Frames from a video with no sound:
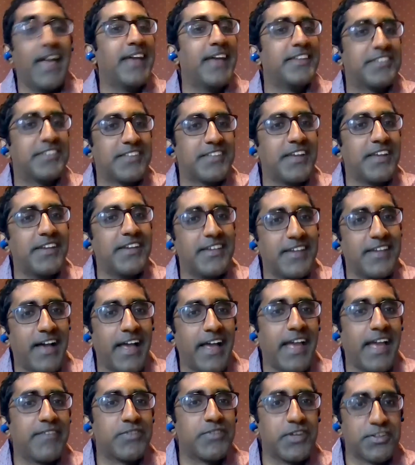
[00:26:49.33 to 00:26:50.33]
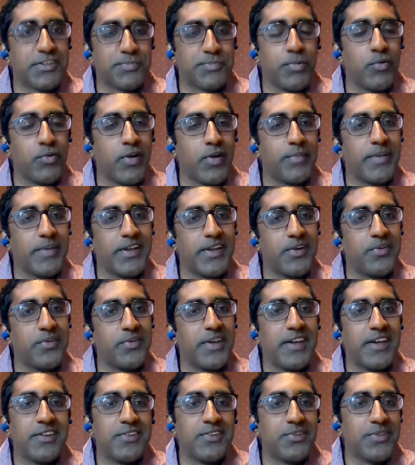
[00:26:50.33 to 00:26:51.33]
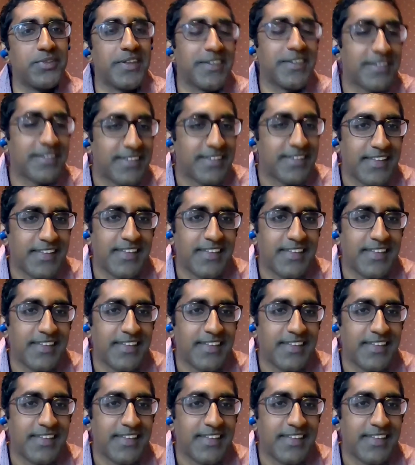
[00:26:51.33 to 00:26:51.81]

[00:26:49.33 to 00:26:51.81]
I have to explore on my own how to do that.